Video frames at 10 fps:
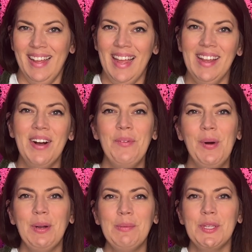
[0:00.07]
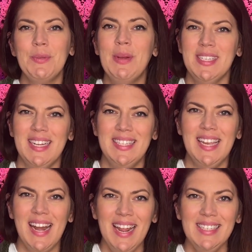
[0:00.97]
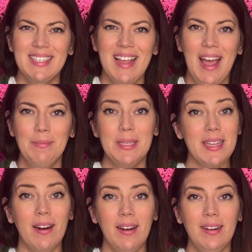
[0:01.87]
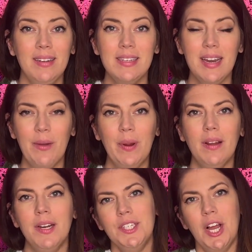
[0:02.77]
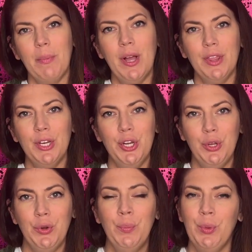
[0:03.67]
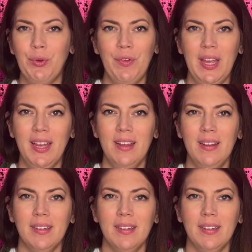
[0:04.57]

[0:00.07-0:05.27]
Hey y'all and welcome to Smells Like Teen Angst. I'm Sarah and today we're going to talk about the new movie,